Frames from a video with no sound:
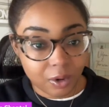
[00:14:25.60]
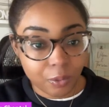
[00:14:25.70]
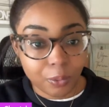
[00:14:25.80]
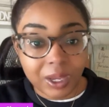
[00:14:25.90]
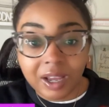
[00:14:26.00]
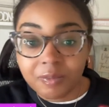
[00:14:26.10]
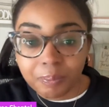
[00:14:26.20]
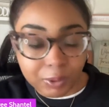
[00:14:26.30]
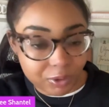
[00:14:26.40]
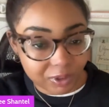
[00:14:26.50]
We have
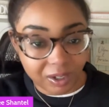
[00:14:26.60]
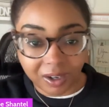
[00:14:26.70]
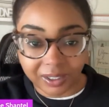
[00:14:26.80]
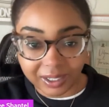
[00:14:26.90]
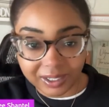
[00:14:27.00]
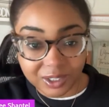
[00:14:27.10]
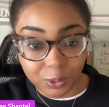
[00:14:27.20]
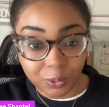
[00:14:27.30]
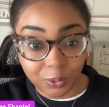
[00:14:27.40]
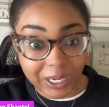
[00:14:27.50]
built their audience,
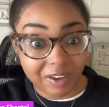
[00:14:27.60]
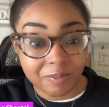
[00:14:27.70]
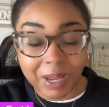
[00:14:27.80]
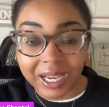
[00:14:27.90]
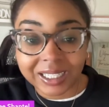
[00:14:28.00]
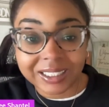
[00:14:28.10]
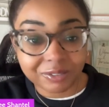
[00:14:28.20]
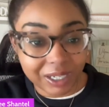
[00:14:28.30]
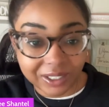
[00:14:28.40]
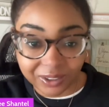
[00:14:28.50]
we have
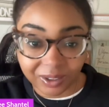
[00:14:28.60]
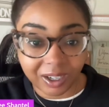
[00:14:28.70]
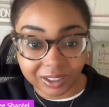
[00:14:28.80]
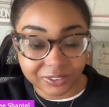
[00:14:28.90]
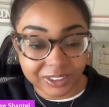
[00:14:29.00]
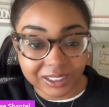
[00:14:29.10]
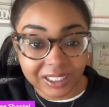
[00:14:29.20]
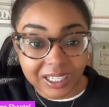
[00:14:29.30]
magnified their offer,